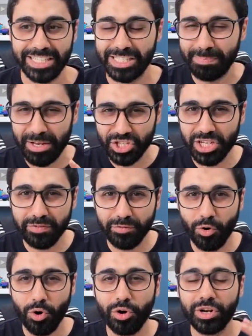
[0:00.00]
especially
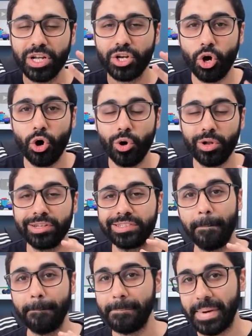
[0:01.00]
for
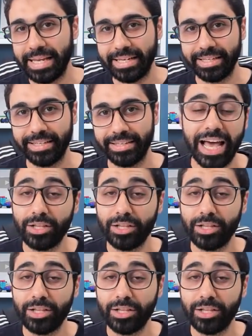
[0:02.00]
cold mailing.